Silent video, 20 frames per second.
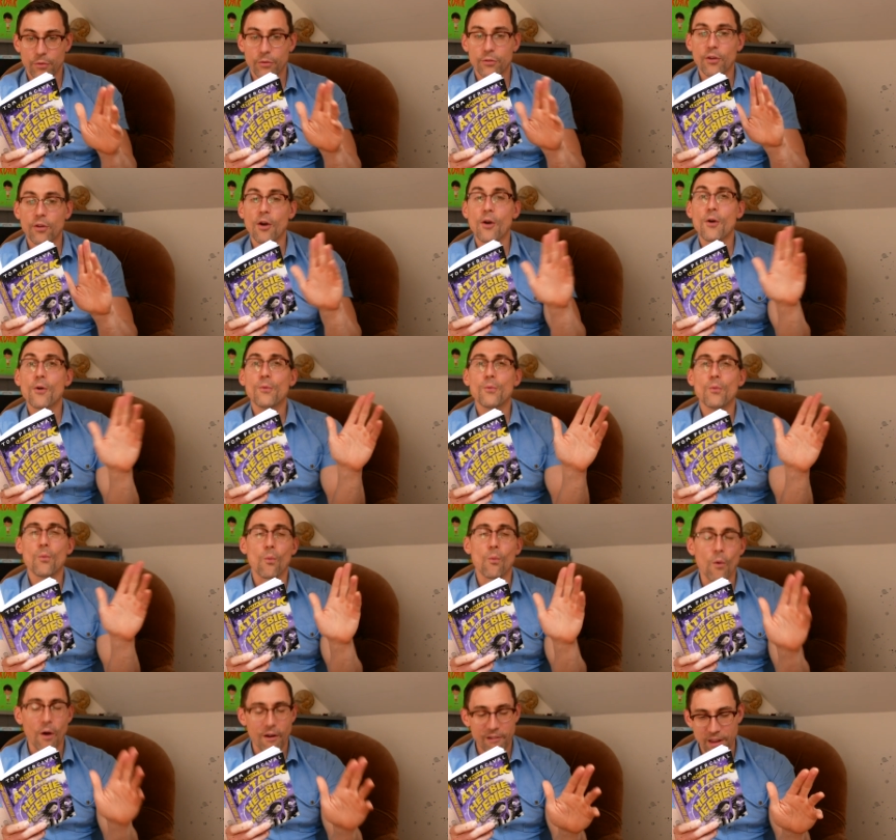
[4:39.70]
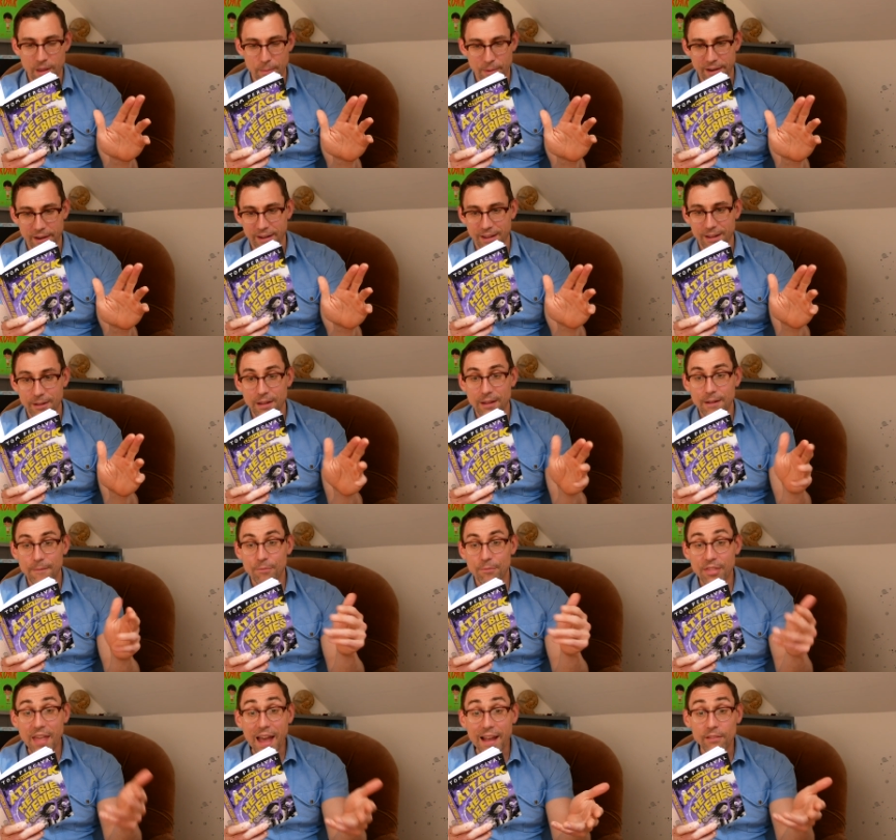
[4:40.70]
don't worry about it.
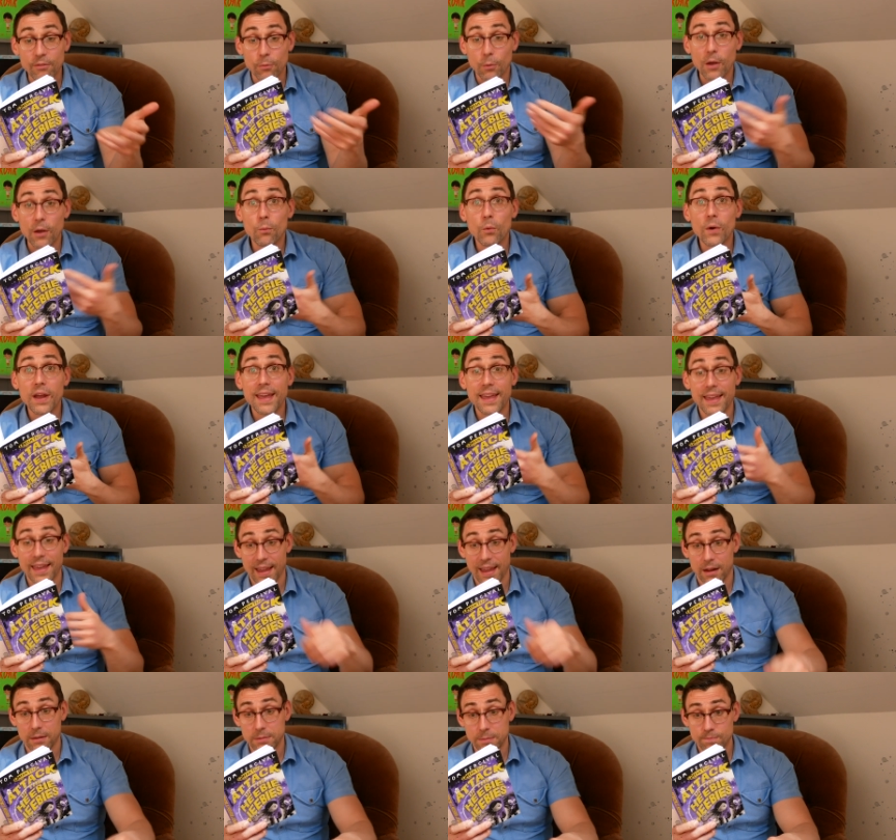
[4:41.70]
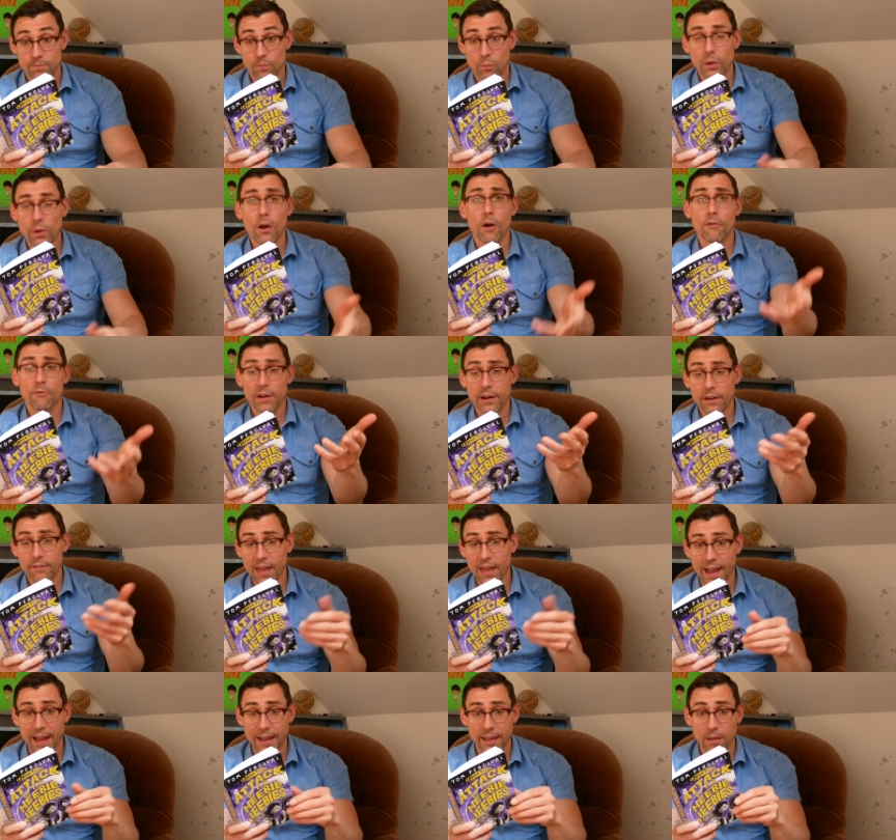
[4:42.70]
That's why we're here. We got rid of
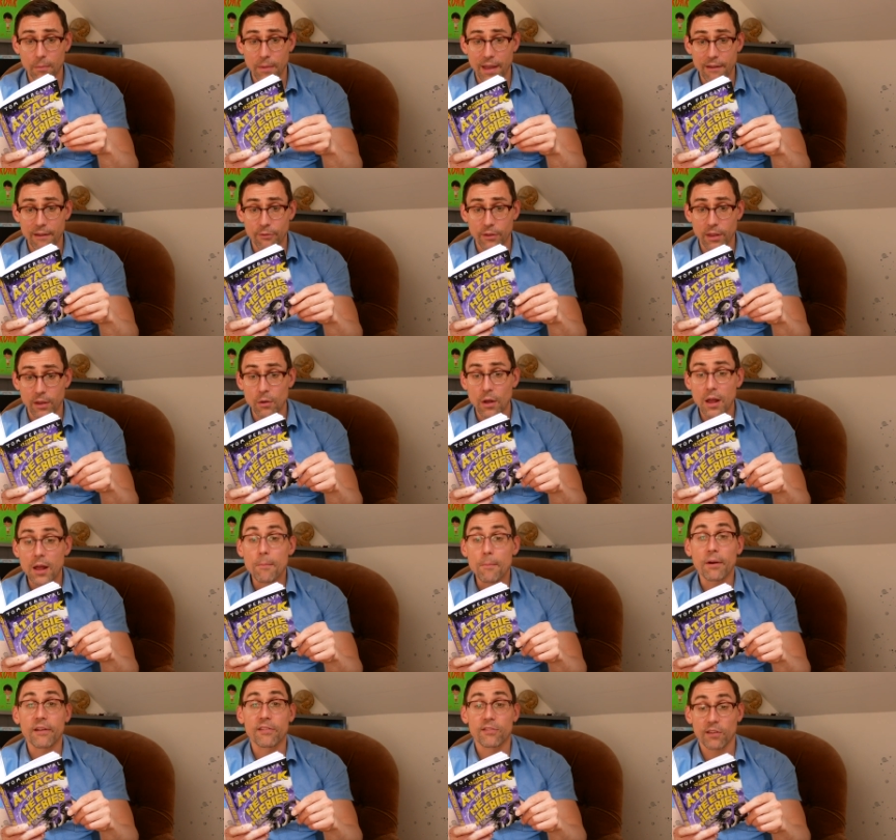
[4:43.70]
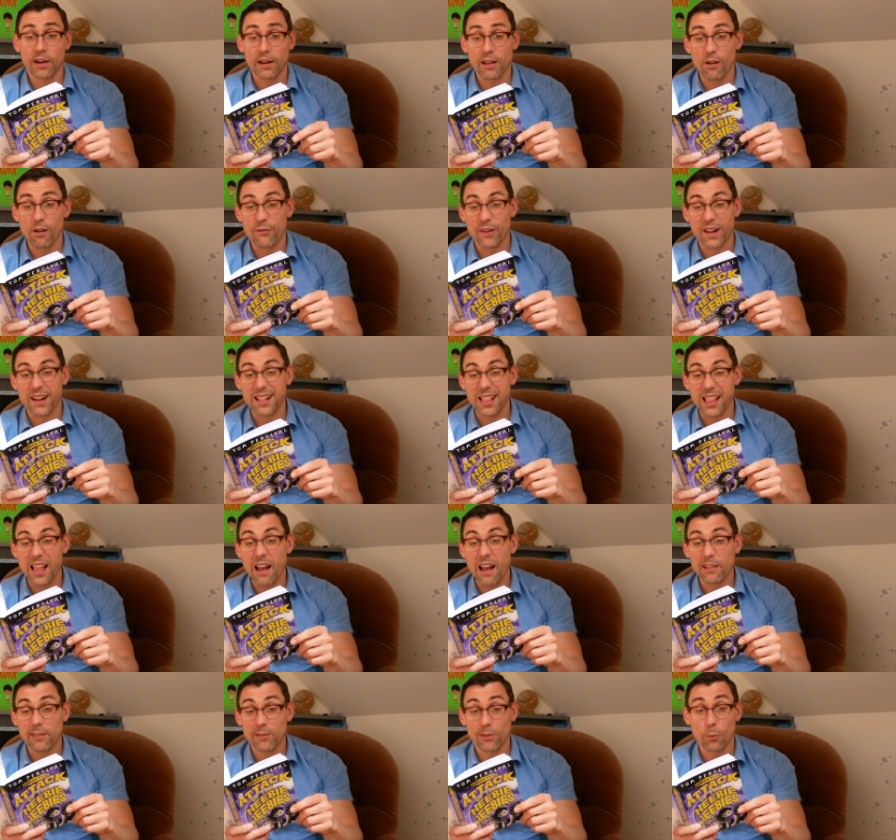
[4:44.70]
that anger mare for you by setting off a Class